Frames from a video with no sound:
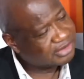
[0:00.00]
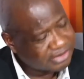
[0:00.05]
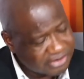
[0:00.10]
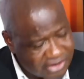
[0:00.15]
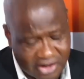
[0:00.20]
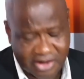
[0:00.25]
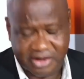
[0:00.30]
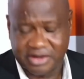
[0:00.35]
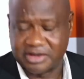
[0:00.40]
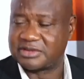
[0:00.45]

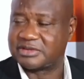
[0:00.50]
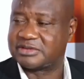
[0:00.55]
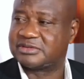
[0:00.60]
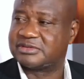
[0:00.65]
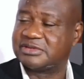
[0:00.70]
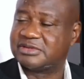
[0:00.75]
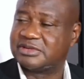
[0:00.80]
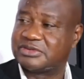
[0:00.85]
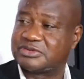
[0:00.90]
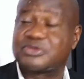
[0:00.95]
No.
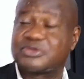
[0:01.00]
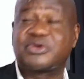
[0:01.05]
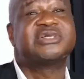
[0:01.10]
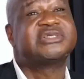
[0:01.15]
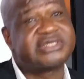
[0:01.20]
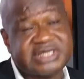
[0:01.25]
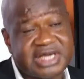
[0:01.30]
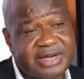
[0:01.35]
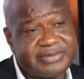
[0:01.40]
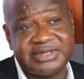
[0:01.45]
So it's
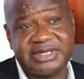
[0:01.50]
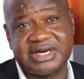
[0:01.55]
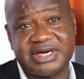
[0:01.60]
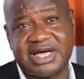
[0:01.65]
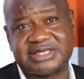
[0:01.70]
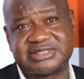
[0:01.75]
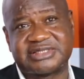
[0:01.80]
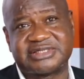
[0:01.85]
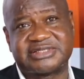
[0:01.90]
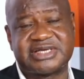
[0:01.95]
the same thing
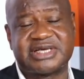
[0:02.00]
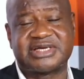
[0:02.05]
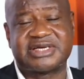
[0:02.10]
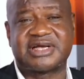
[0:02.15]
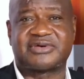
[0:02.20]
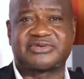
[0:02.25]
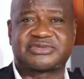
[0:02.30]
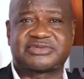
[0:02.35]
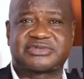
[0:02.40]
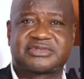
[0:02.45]
as the State
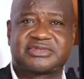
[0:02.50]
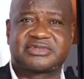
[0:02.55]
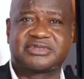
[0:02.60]
House.